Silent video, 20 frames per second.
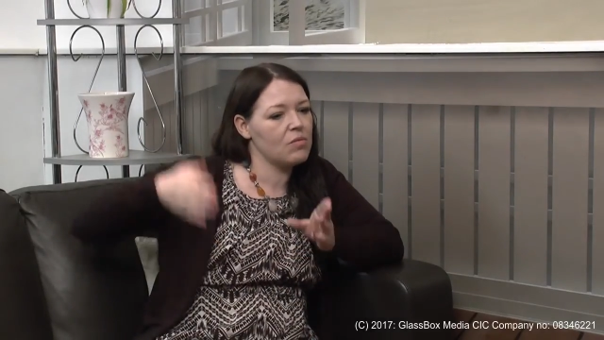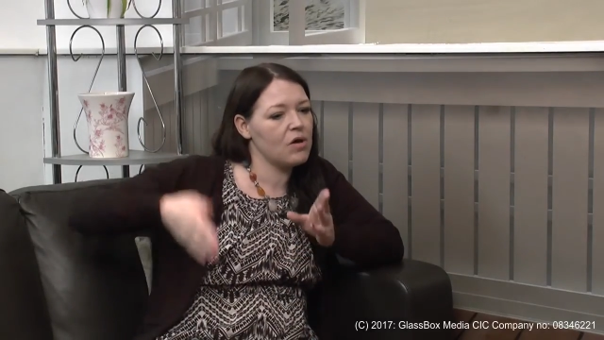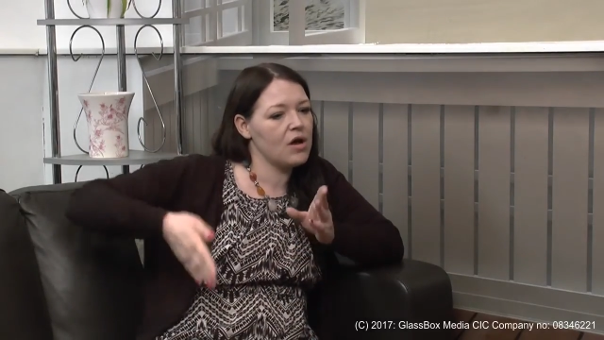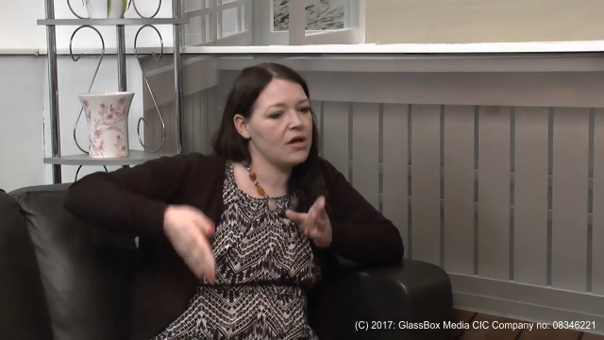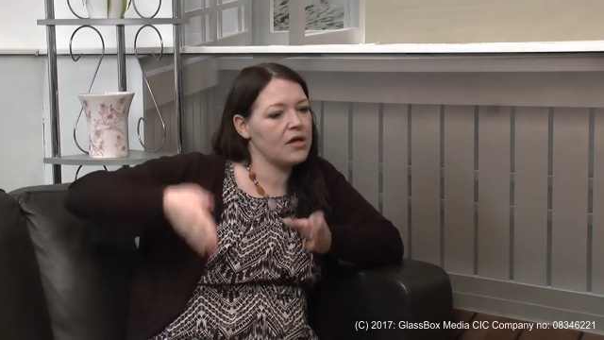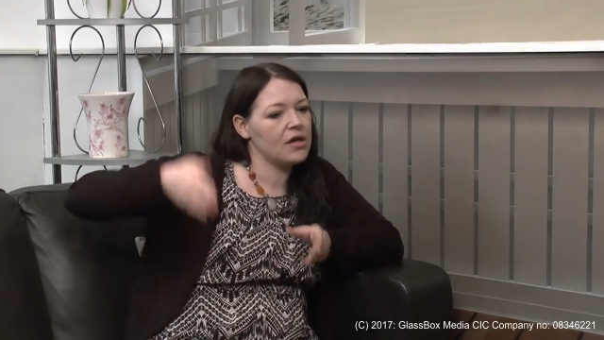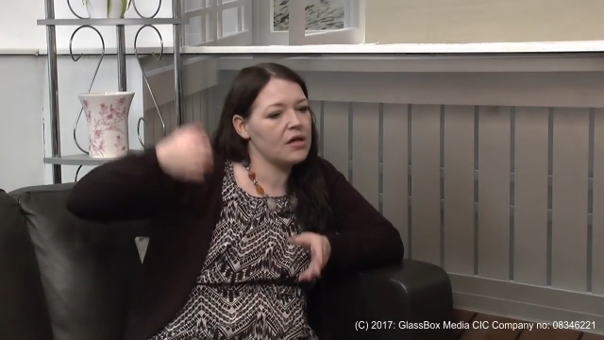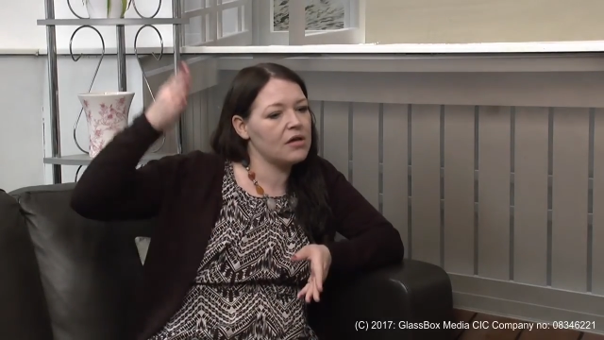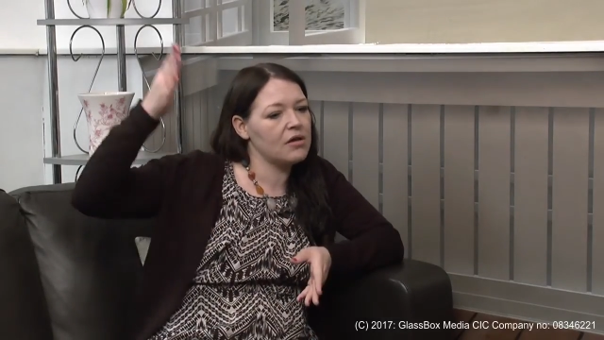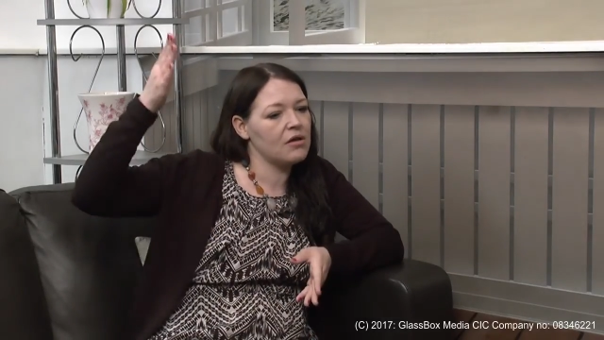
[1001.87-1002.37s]

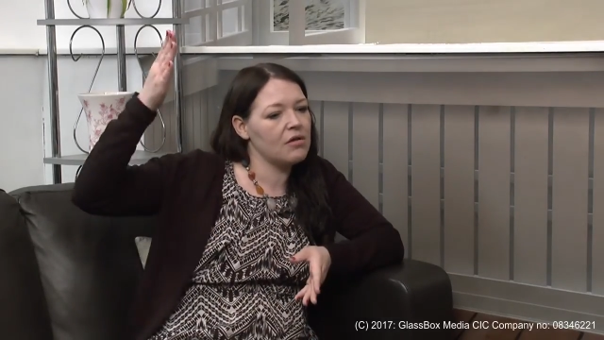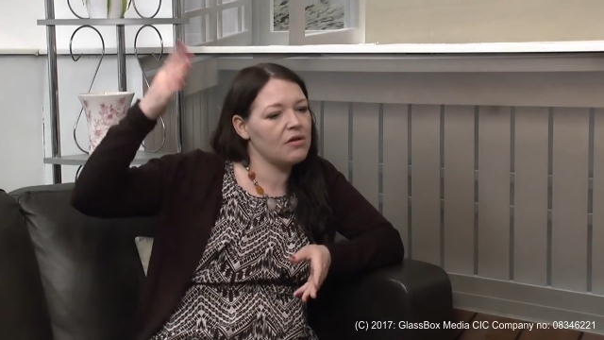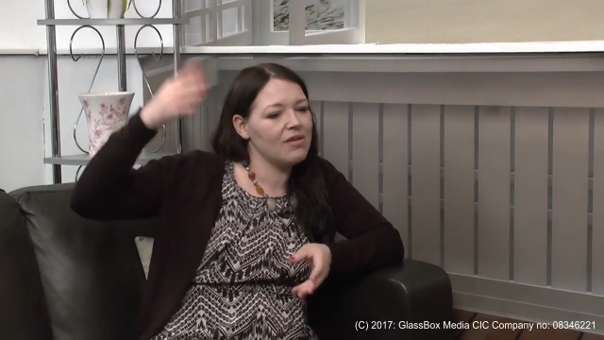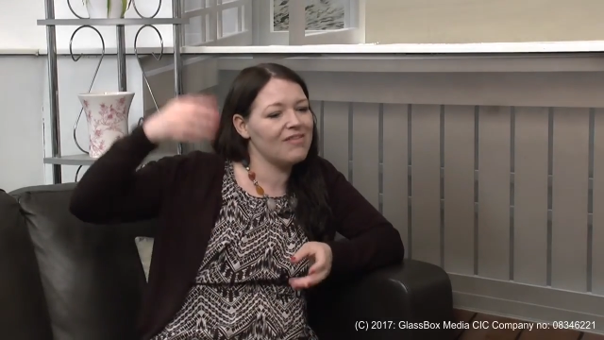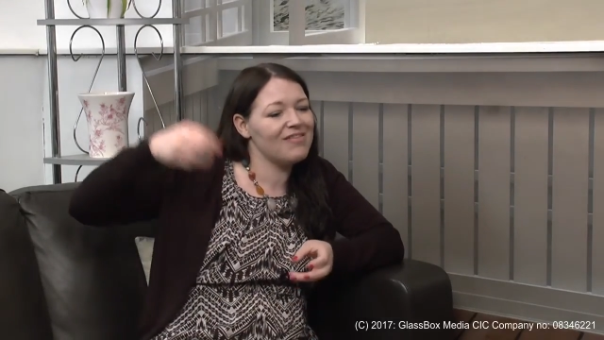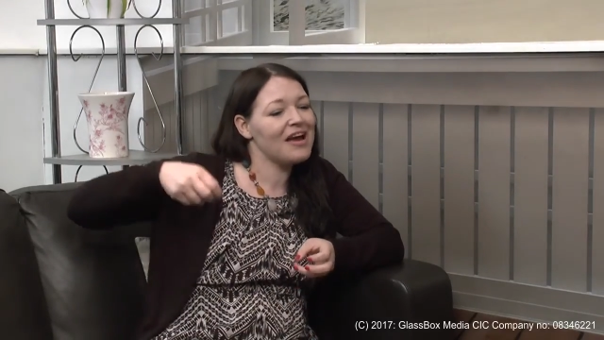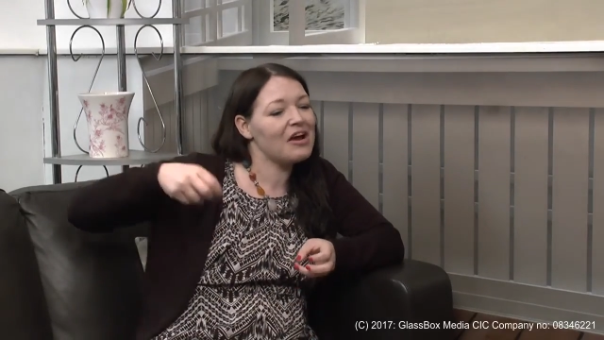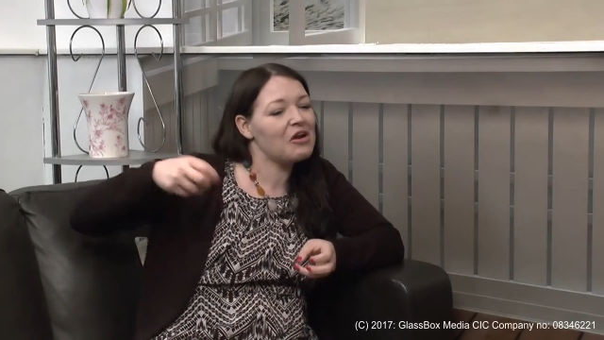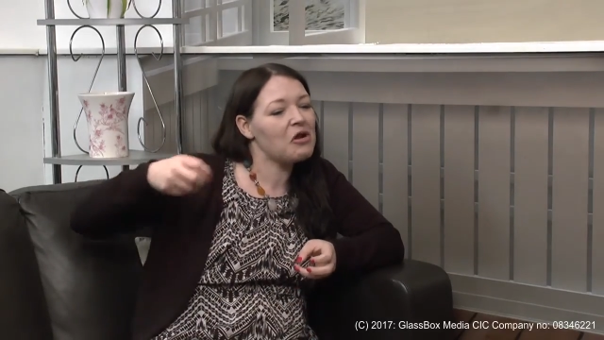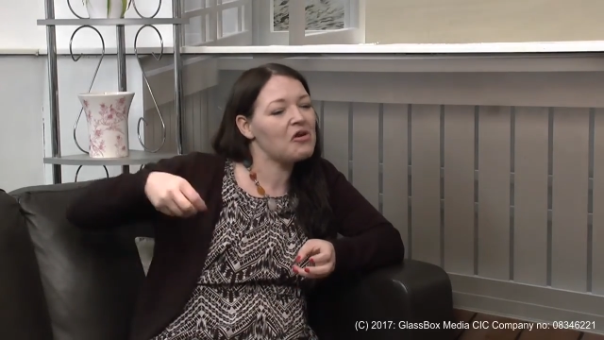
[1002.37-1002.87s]
working on the
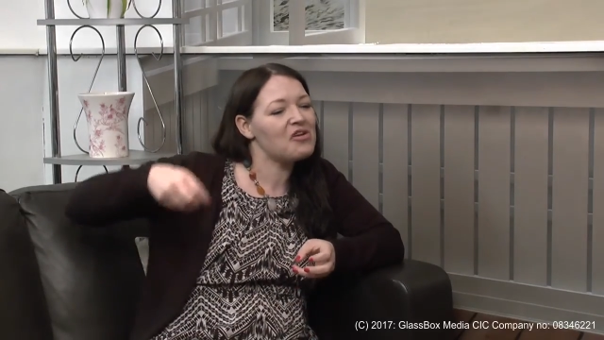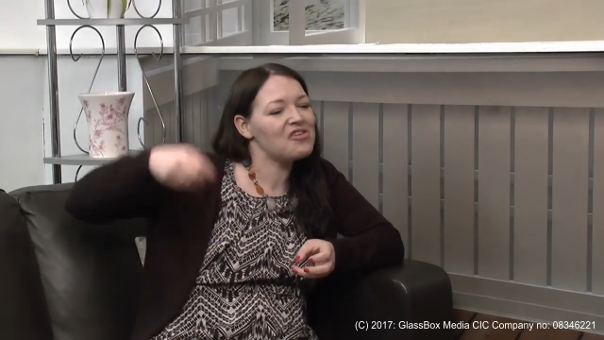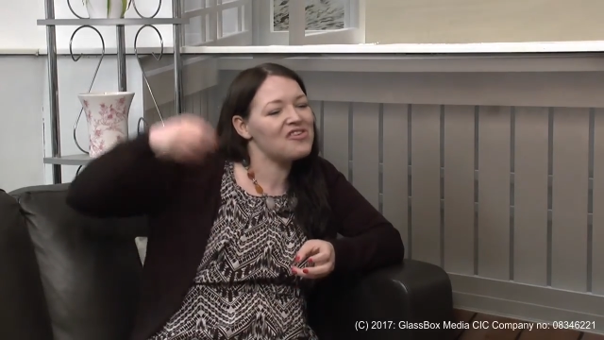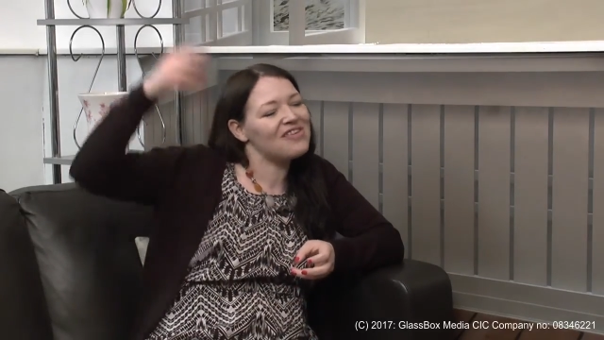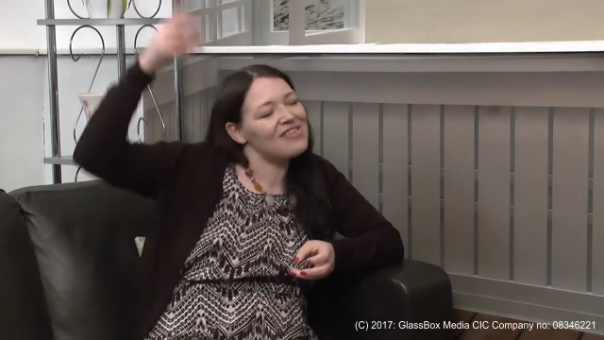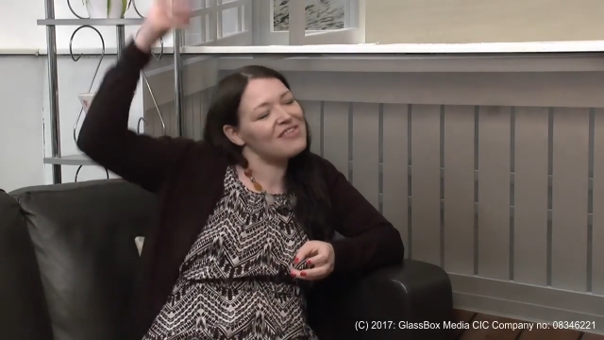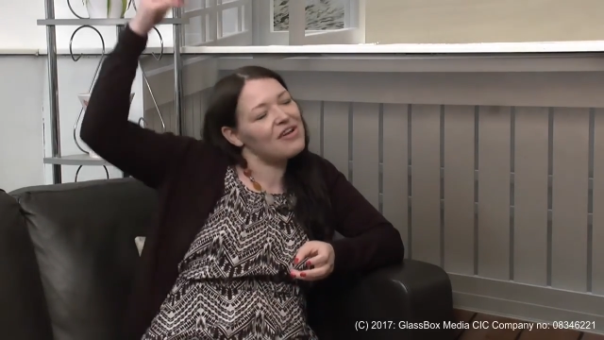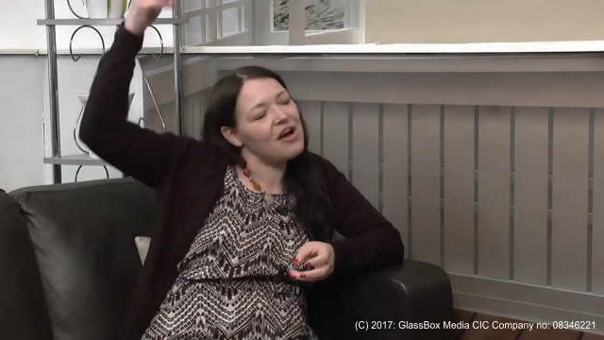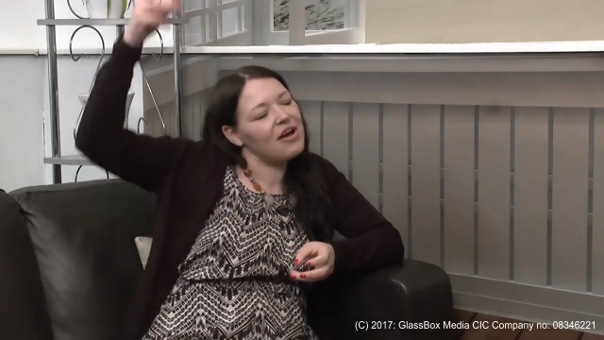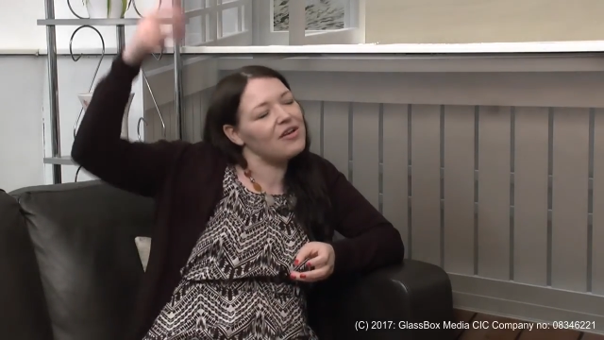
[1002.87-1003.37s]
technology
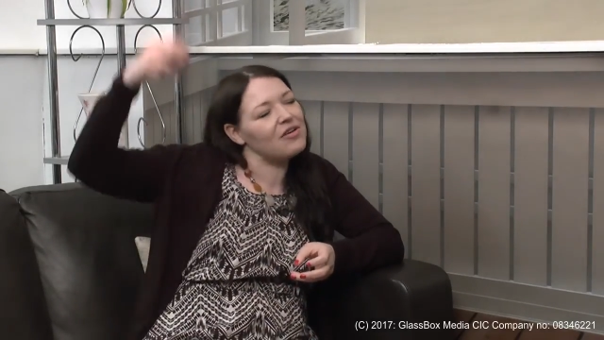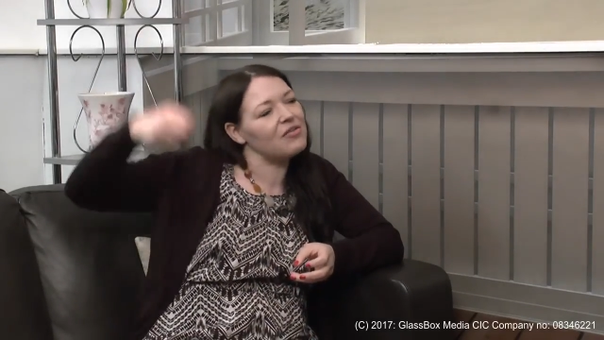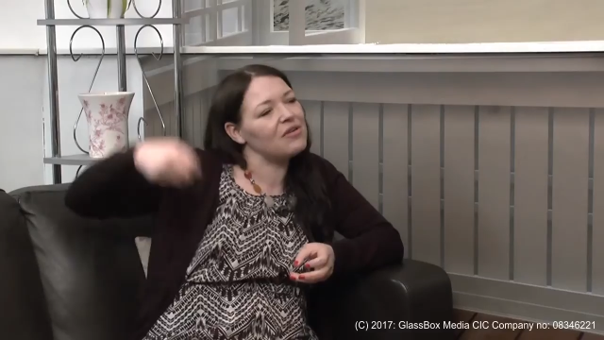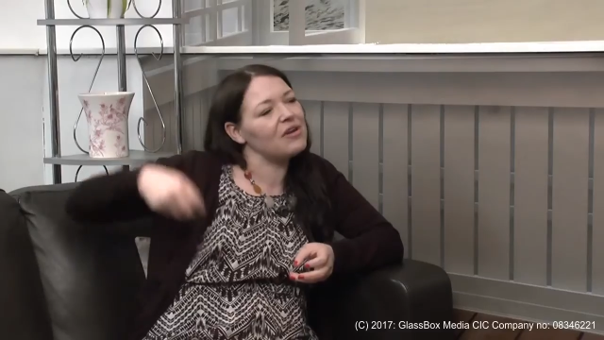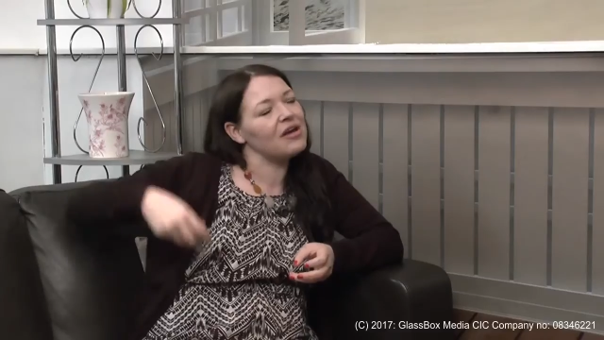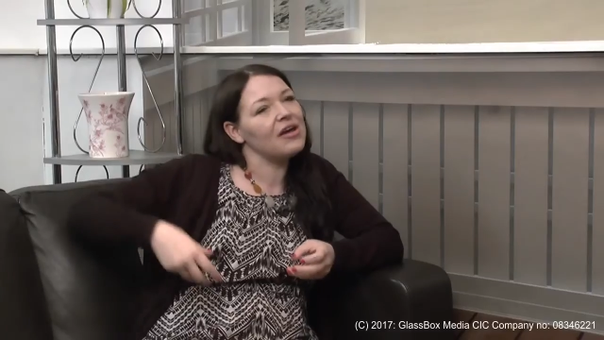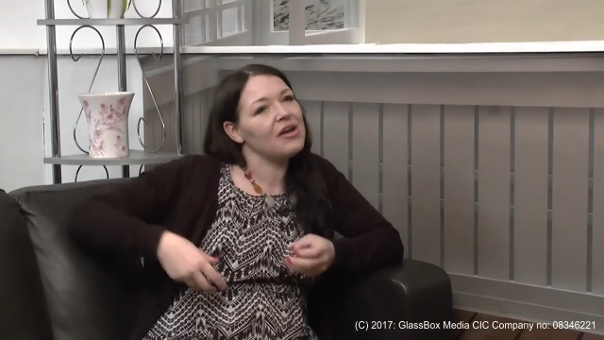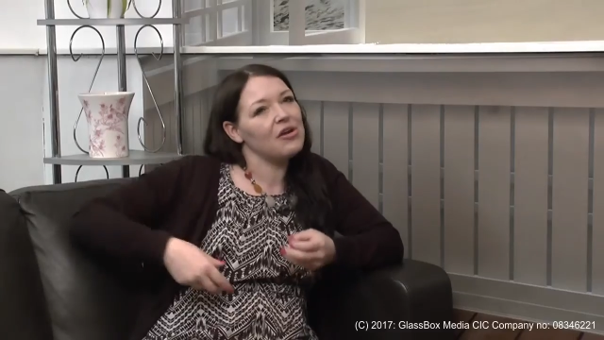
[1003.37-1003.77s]
side and